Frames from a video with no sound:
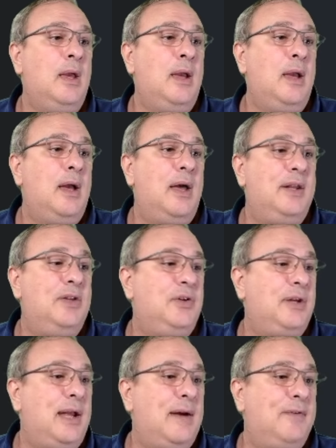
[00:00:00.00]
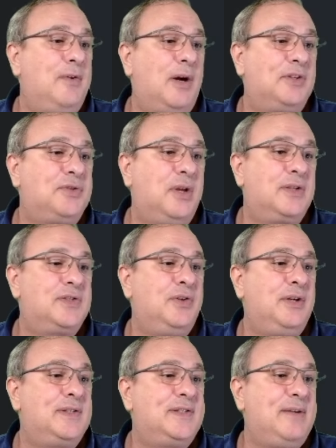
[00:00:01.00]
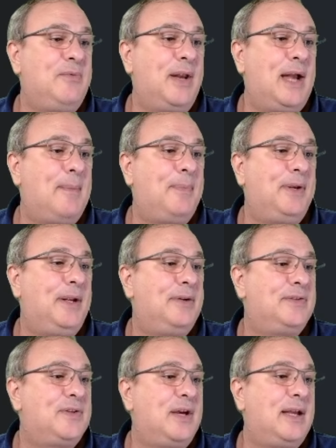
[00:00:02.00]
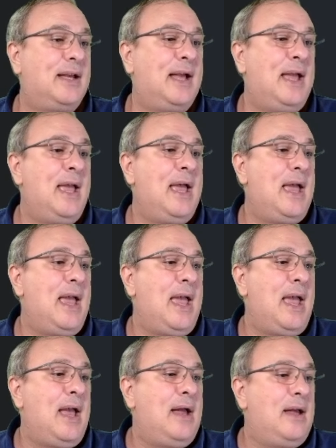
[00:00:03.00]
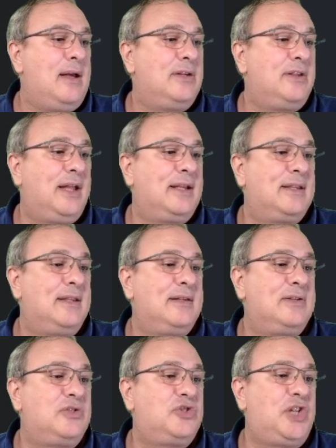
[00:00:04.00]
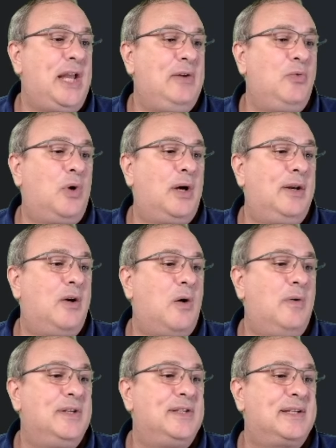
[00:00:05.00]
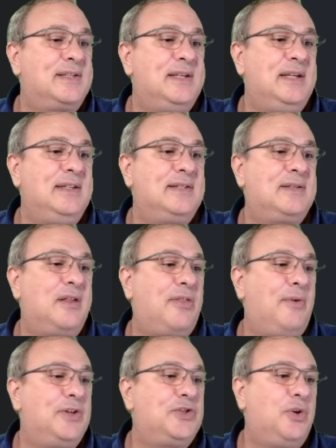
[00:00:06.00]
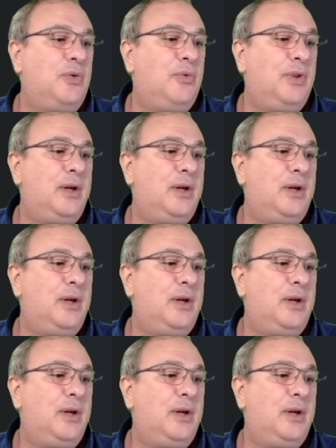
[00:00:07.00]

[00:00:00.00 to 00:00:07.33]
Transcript: And then you can have your watchdog so you can see what happened here. So like chain one always exceeds threshold,